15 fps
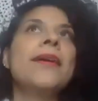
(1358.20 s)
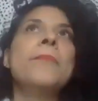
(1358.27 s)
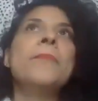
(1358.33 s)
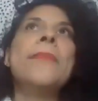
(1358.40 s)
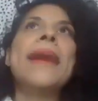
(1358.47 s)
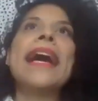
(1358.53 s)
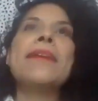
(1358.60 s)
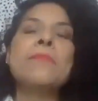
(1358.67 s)

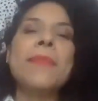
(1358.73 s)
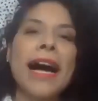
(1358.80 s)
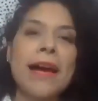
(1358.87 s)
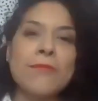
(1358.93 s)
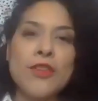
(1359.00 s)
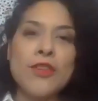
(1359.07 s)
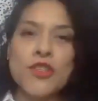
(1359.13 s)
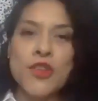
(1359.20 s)
My
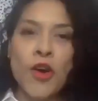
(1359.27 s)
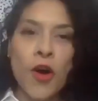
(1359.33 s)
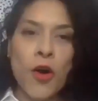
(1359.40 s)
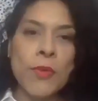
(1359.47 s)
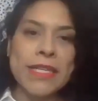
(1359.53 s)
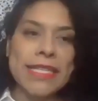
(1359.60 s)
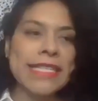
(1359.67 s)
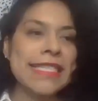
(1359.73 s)
mom used to
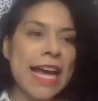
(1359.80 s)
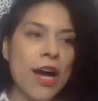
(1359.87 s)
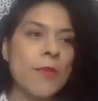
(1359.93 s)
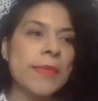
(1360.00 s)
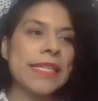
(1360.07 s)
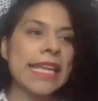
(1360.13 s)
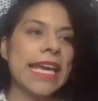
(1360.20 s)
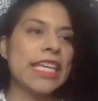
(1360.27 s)
always tell
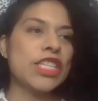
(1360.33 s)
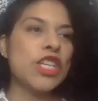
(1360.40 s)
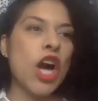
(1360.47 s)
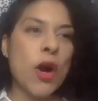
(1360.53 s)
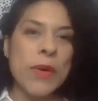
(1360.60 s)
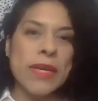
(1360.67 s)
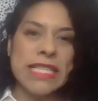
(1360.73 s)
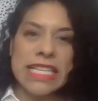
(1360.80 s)
me, like, you
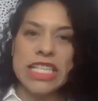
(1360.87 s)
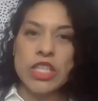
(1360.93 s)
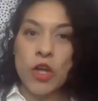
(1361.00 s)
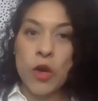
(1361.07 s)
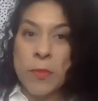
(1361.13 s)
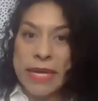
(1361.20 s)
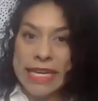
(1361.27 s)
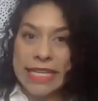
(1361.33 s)
always look
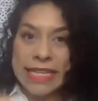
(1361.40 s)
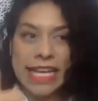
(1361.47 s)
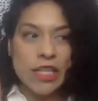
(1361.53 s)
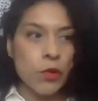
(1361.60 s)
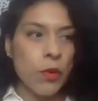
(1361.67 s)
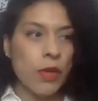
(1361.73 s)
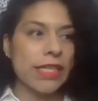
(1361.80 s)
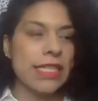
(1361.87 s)
so mean. That's
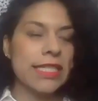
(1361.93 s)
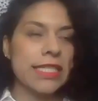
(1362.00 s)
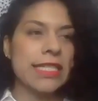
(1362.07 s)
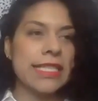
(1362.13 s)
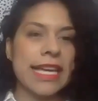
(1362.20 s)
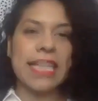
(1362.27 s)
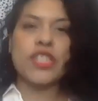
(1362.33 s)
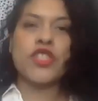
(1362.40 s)
when
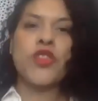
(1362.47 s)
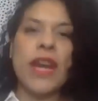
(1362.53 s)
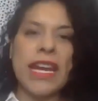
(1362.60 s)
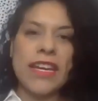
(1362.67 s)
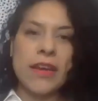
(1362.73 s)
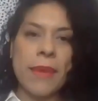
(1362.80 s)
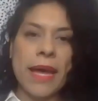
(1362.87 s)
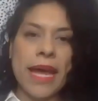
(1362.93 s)
she's like,
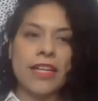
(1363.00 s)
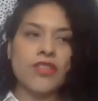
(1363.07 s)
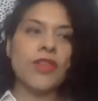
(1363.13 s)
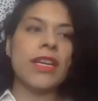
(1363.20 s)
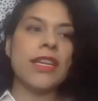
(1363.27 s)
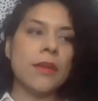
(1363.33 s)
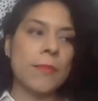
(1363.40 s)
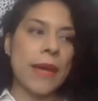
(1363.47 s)
straighten
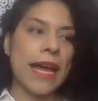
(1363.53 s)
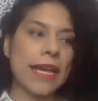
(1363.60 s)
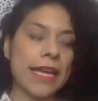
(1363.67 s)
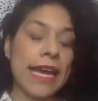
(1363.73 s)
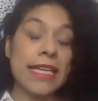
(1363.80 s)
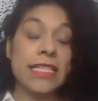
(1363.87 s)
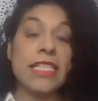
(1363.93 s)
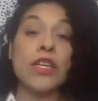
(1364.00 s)
your back.
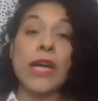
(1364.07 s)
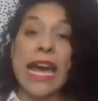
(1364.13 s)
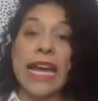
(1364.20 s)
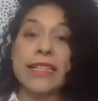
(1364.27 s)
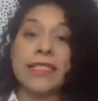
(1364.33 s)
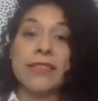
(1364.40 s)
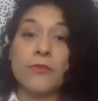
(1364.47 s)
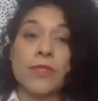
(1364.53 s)
And she
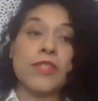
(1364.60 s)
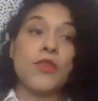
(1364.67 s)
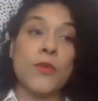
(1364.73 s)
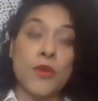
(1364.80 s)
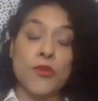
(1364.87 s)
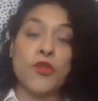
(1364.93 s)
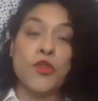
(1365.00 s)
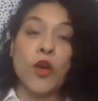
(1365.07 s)
actually was the
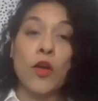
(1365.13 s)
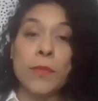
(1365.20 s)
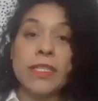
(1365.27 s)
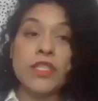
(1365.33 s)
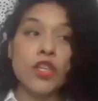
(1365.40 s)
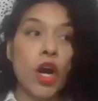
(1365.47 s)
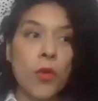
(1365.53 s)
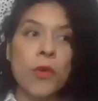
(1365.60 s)
one who told me,
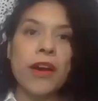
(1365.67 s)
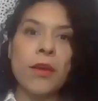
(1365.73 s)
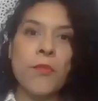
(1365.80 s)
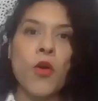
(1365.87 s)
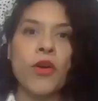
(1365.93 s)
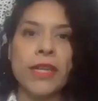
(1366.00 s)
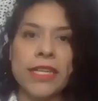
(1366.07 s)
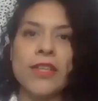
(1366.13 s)
start wearing
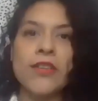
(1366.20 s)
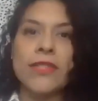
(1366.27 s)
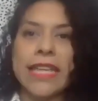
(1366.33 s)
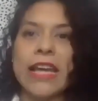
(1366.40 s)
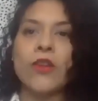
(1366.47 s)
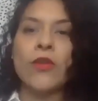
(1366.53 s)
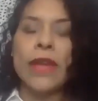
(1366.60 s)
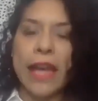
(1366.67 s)
more heels.
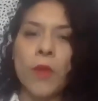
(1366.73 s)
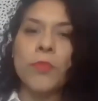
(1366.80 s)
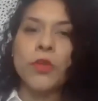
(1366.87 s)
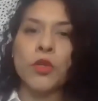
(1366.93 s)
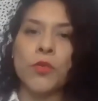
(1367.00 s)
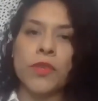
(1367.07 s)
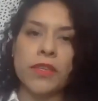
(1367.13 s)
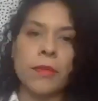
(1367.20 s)
That'll help
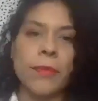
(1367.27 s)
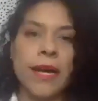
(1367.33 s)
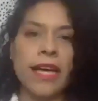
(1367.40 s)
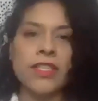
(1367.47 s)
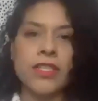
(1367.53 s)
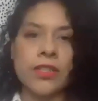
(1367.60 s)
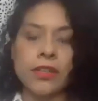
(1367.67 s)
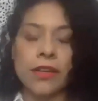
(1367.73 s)
you with your
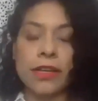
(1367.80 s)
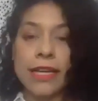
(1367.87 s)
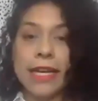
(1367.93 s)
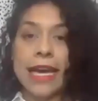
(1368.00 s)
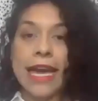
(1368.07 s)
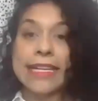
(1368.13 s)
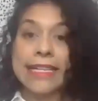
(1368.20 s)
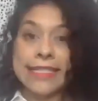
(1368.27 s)
posture.
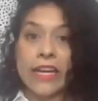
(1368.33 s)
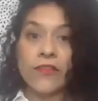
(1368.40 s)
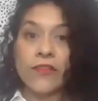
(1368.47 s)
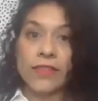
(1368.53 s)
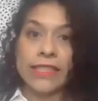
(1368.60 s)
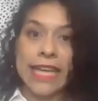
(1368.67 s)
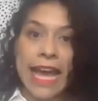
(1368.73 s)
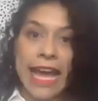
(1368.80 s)
And it
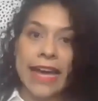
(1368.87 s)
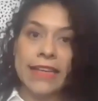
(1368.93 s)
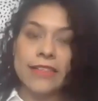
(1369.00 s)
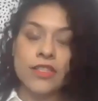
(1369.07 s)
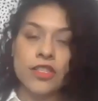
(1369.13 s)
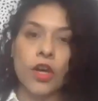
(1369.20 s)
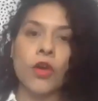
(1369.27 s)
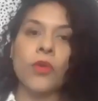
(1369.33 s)
definitely
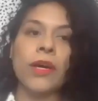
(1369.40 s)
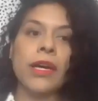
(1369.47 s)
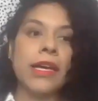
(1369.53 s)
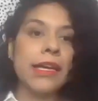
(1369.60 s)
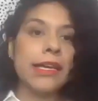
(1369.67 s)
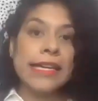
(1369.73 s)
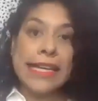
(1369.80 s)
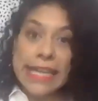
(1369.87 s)
has. So
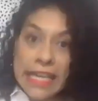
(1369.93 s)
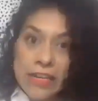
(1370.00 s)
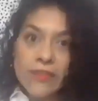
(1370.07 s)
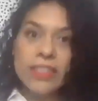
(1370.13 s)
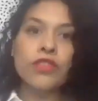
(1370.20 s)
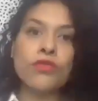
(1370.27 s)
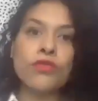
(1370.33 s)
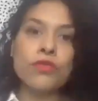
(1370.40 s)

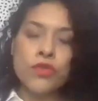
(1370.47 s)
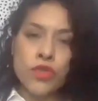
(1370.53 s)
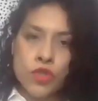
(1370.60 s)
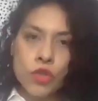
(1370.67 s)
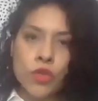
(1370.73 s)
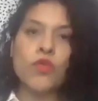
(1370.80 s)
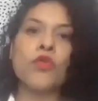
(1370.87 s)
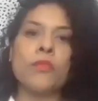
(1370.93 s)
even through
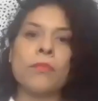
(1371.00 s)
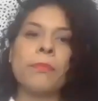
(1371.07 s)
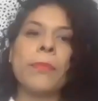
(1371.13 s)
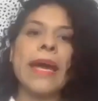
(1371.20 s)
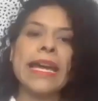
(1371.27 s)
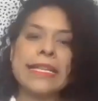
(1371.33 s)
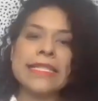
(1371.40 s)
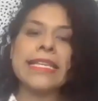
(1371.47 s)
Zoom,
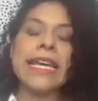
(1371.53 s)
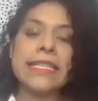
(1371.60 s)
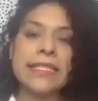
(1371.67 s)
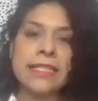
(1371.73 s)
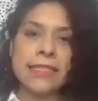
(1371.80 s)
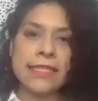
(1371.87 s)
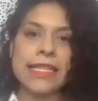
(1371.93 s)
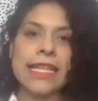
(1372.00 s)
pay
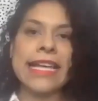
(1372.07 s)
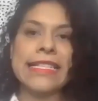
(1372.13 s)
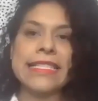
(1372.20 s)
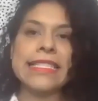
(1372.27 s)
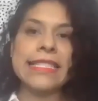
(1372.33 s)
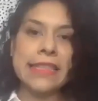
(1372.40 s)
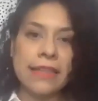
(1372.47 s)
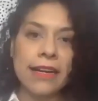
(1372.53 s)
attention to that.
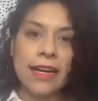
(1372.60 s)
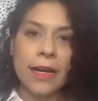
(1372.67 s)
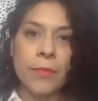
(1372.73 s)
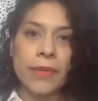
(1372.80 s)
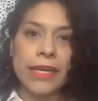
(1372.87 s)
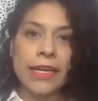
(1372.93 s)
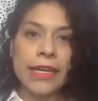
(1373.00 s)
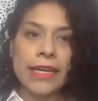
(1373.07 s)
Sit up.
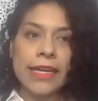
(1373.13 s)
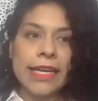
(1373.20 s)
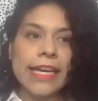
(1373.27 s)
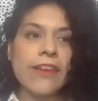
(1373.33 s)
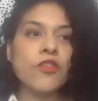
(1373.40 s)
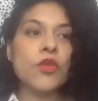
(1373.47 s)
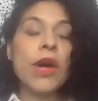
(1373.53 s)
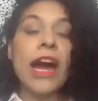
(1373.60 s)

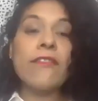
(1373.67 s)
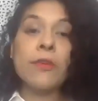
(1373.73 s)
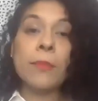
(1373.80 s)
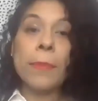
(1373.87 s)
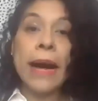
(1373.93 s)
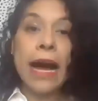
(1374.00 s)
If you have a